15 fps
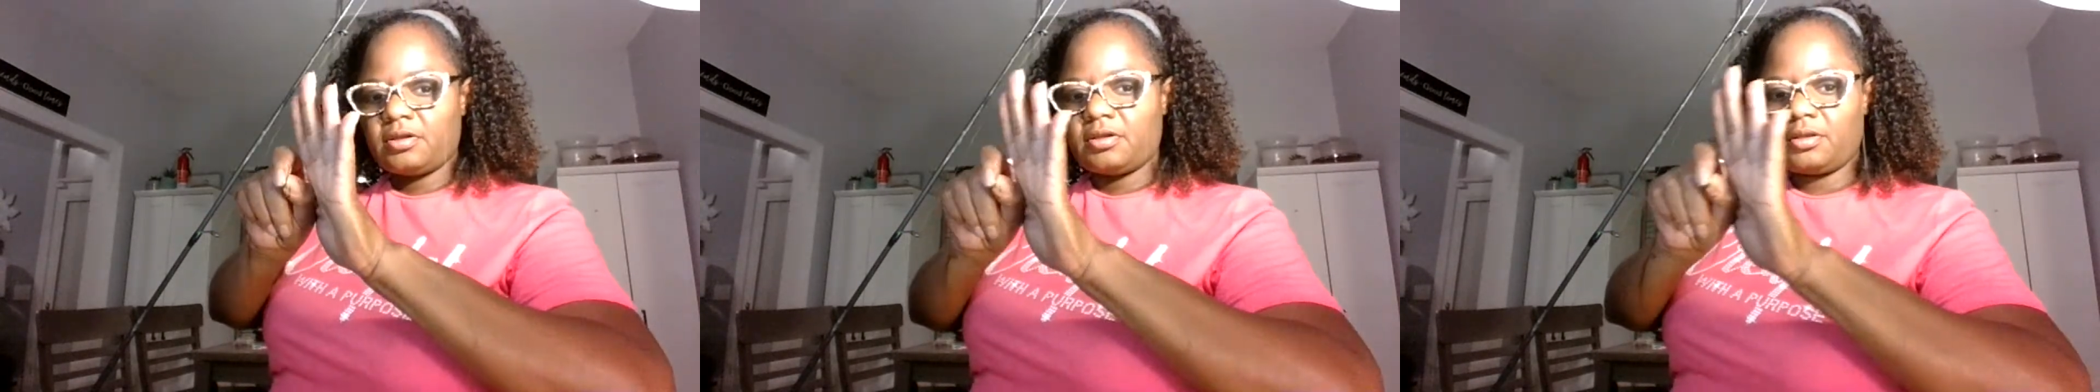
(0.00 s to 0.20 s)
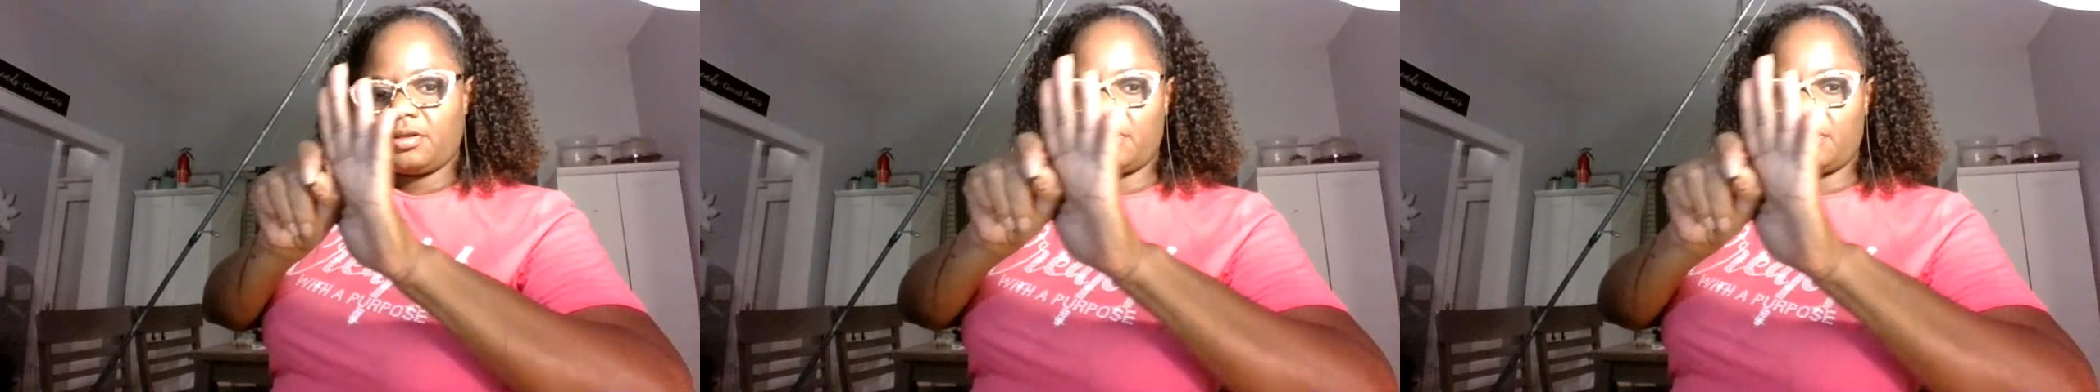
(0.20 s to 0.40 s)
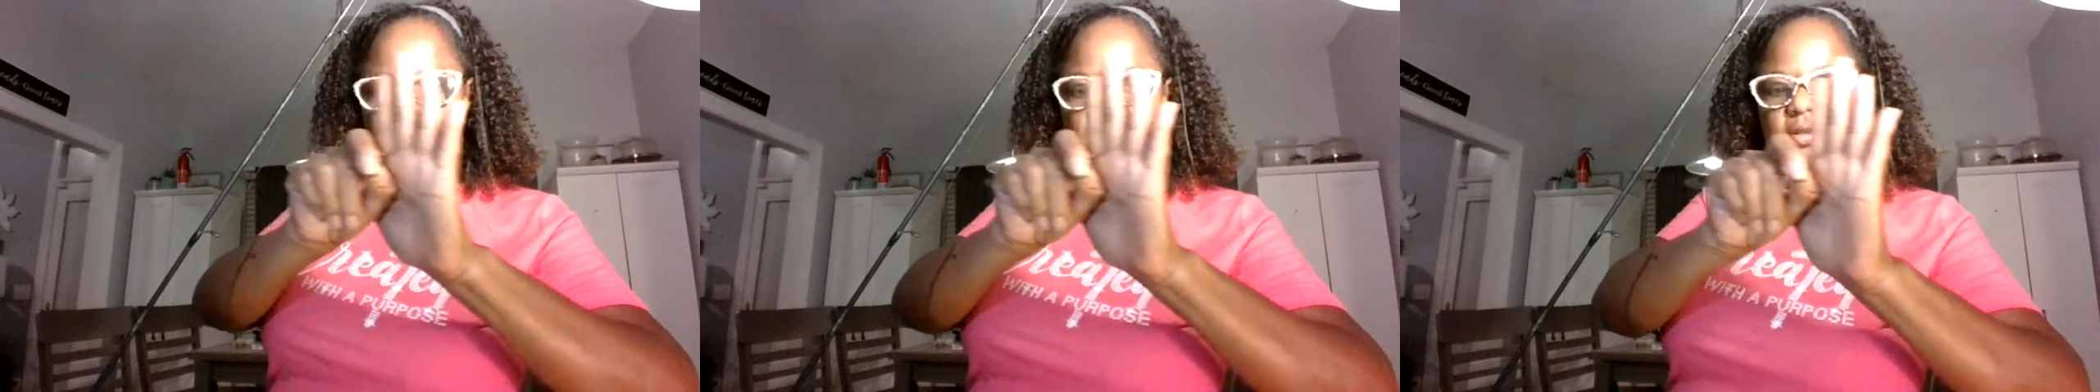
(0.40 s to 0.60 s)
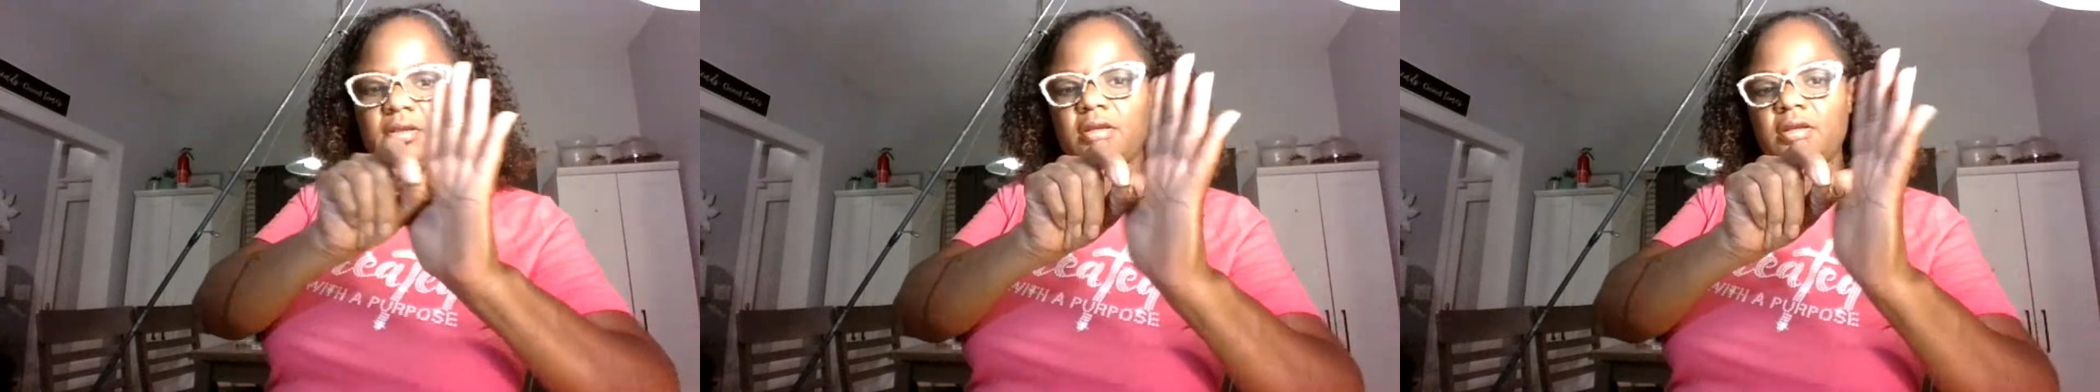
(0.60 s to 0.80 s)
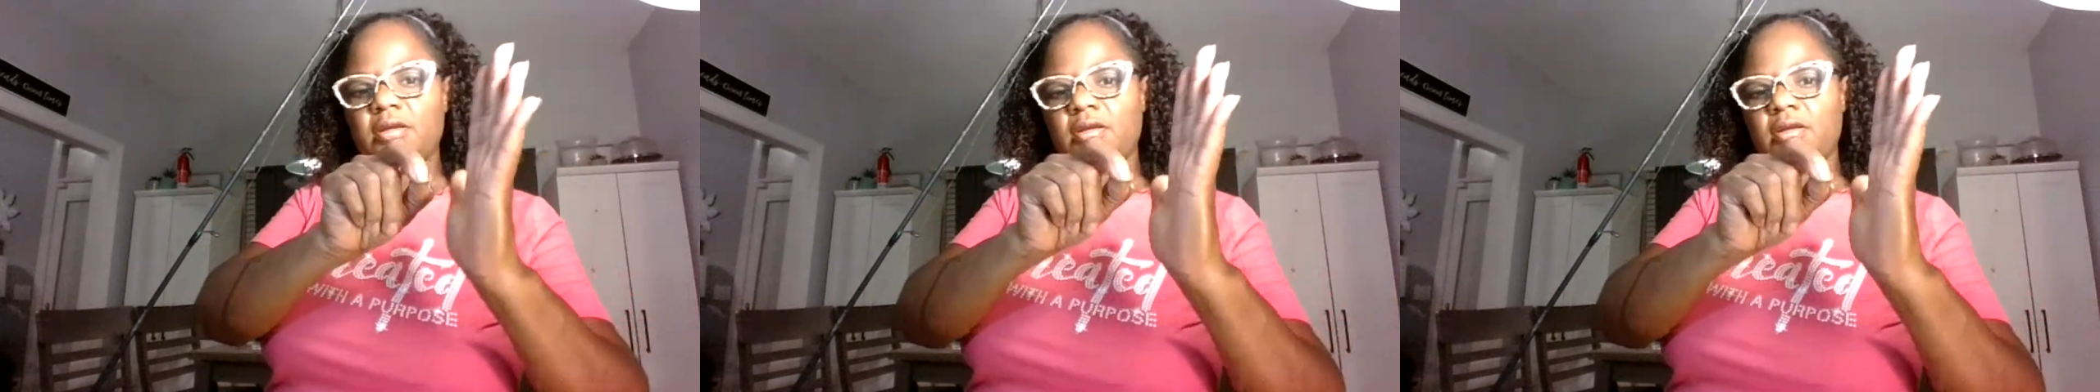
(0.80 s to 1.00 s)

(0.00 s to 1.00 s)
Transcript: The